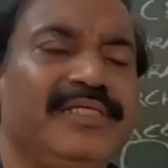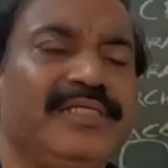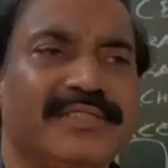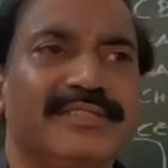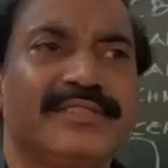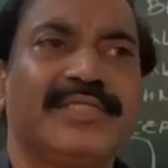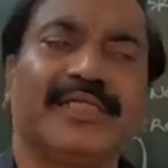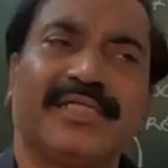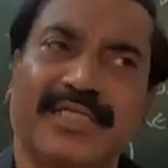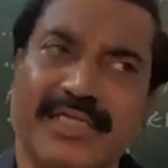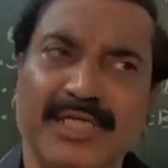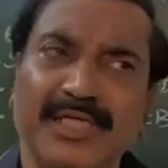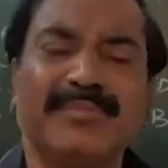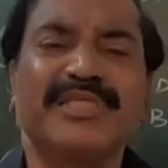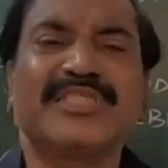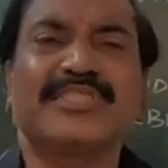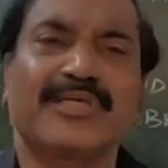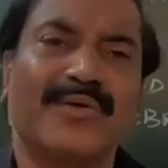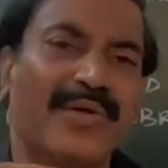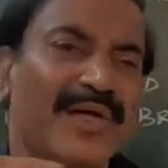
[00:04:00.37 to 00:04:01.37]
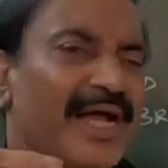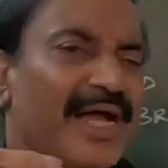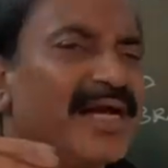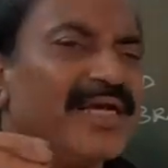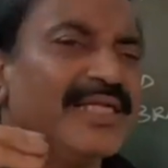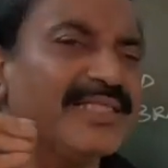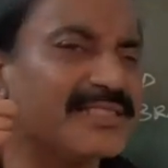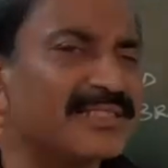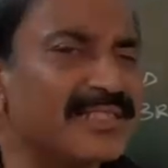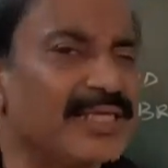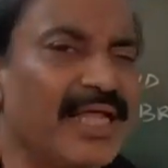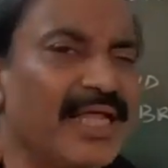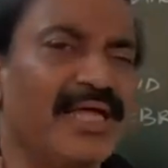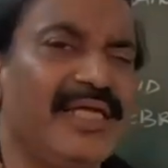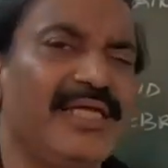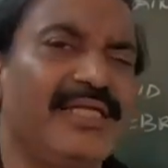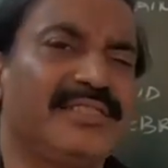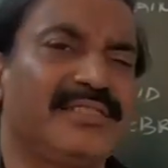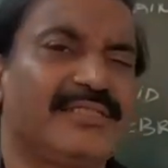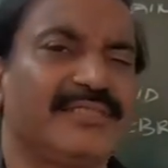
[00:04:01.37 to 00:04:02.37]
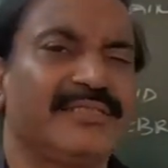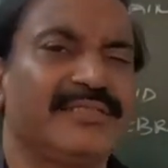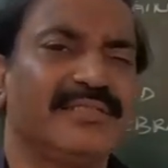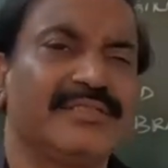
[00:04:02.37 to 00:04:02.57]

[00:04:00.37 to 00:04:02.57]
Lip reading: is that he must have had a slight